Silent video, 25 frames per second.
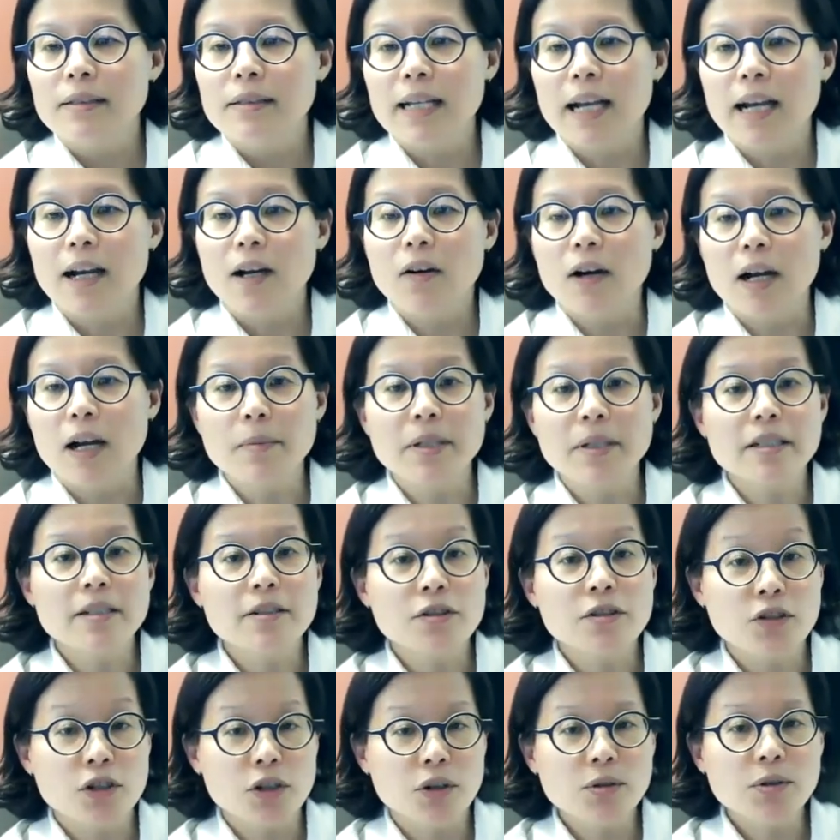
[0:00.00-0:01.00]
Now I'm
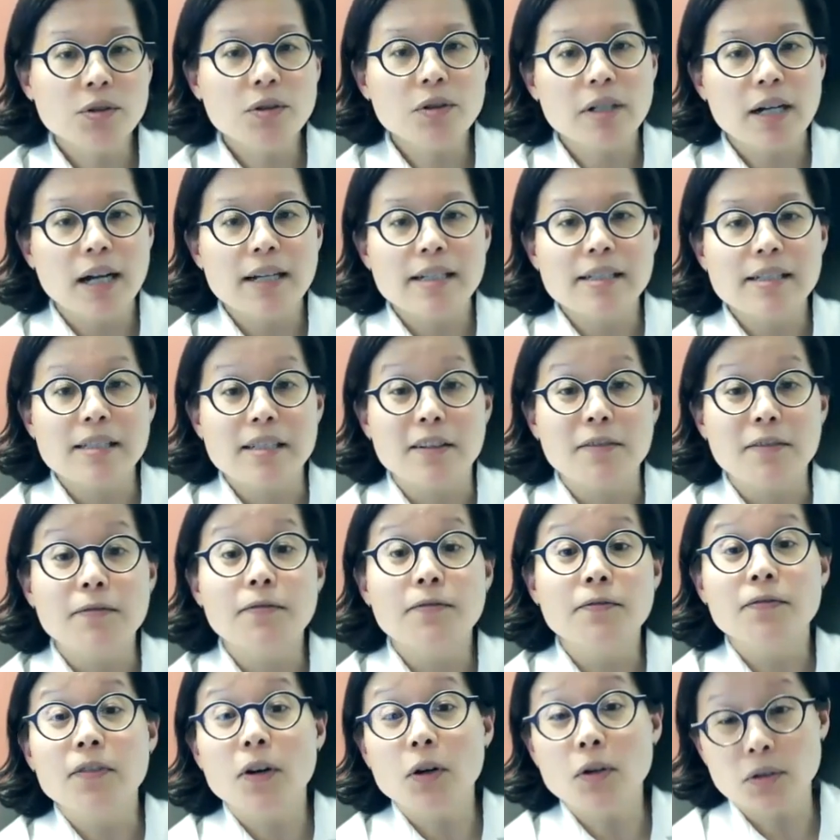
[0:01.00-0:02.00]
gonna show you guys a
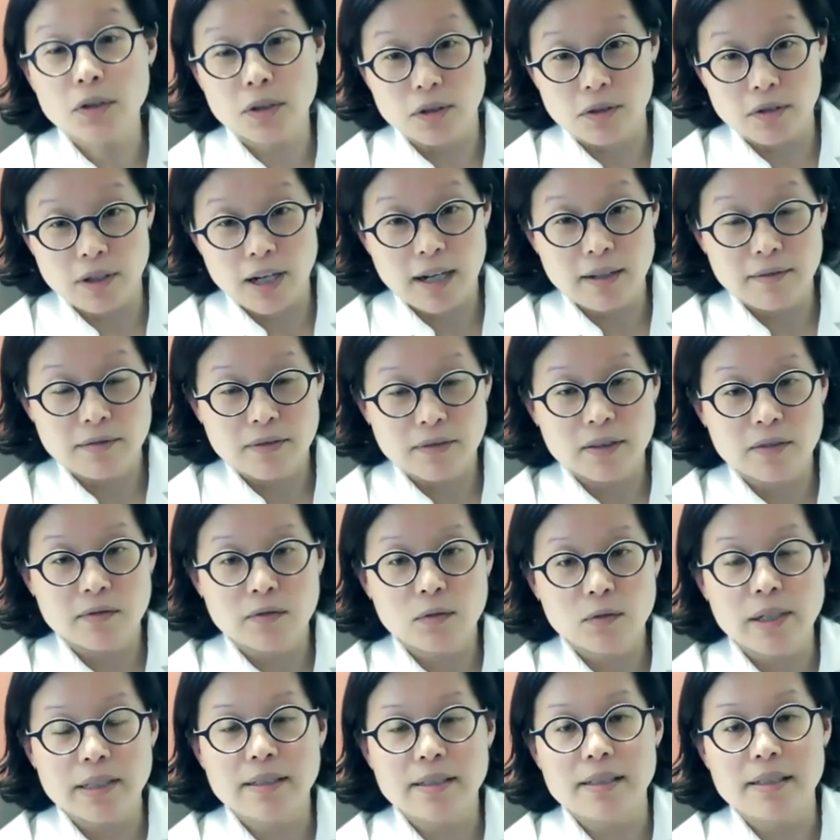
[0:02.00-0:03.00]
photograph
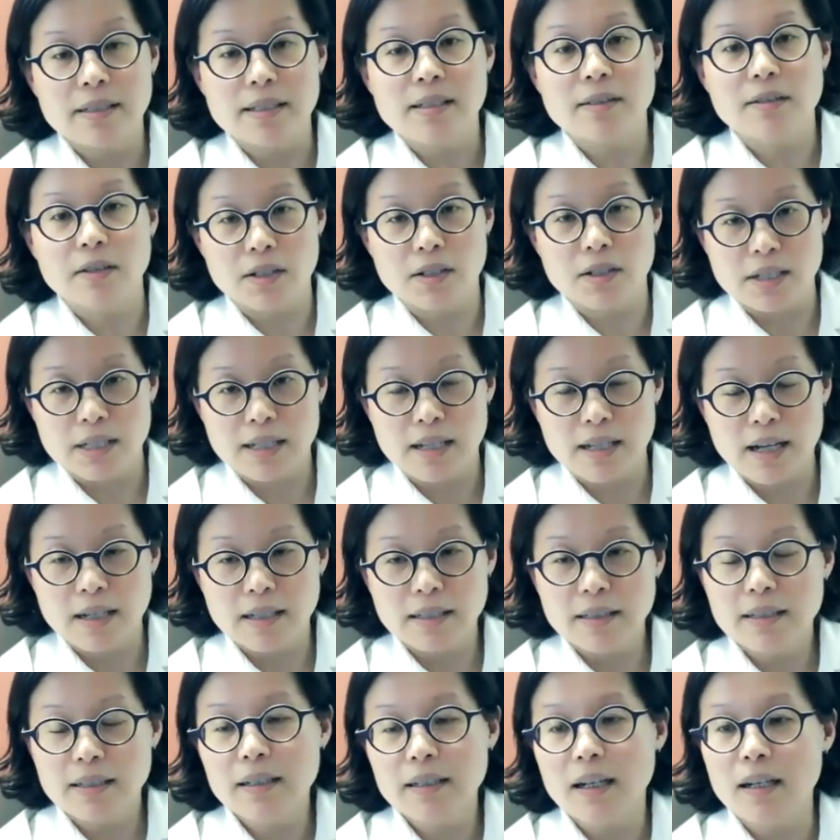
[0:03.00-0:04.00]
of what this looks
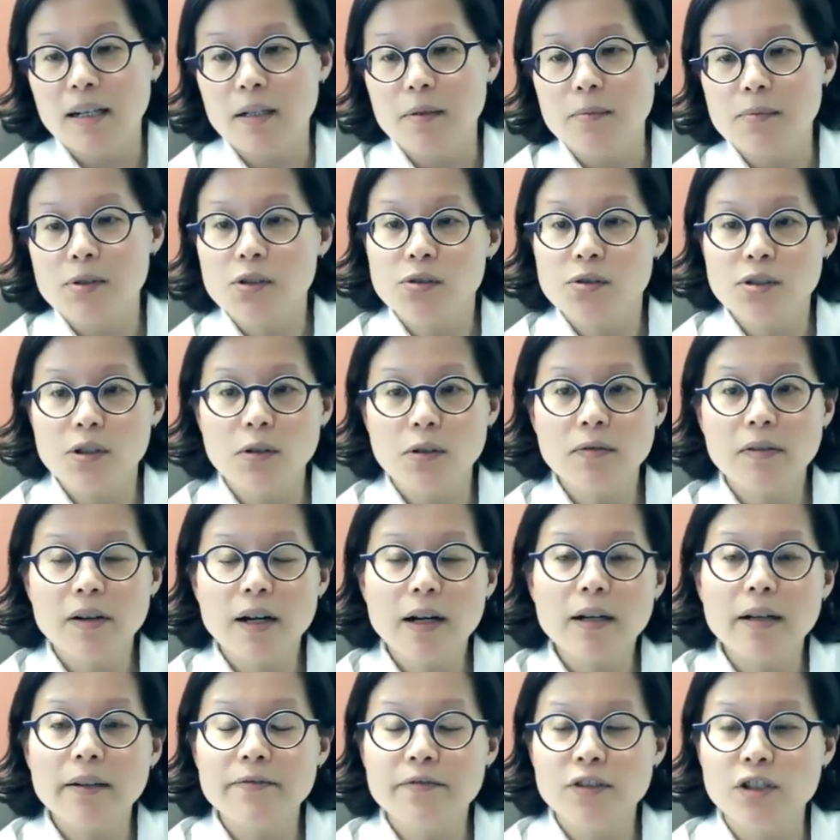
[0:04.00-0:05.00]
like. Um, so, so
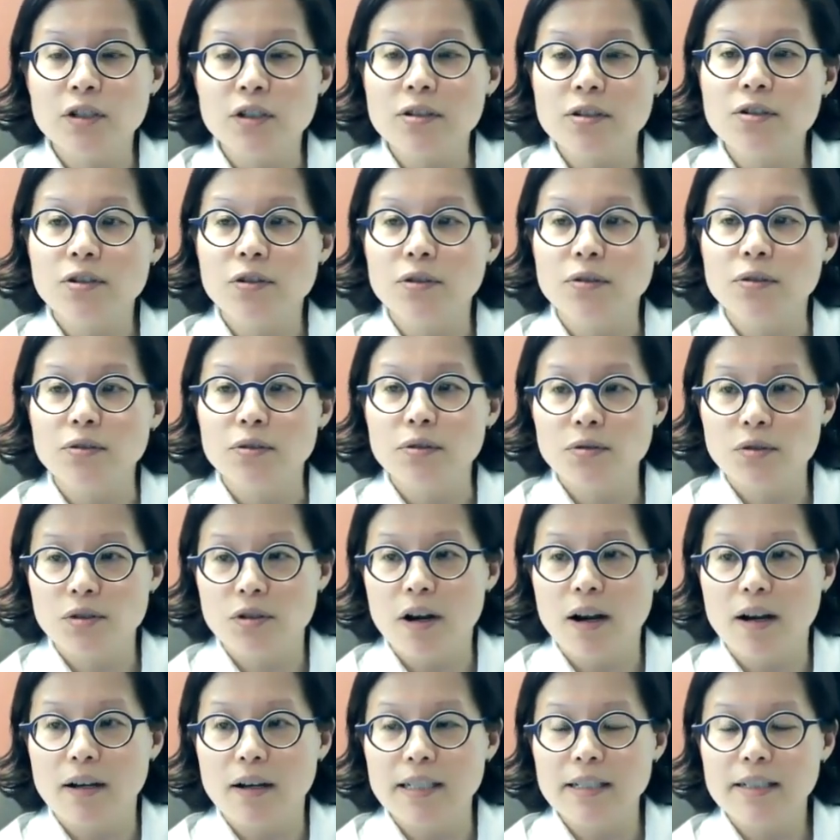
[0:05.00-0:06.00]
far I've just shown you
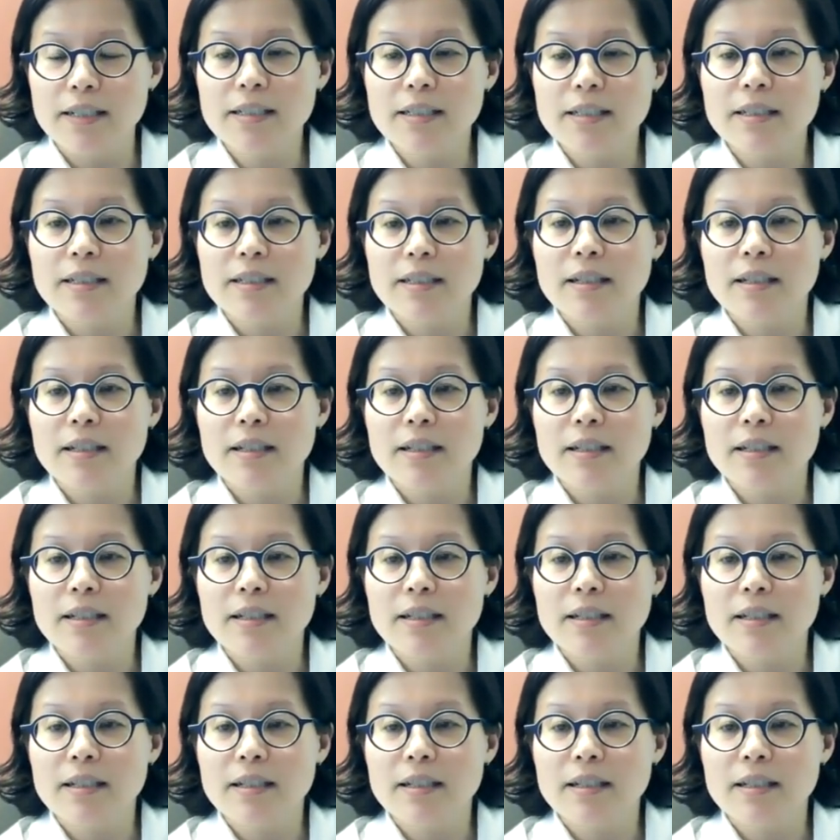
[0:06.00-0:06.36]
drawings.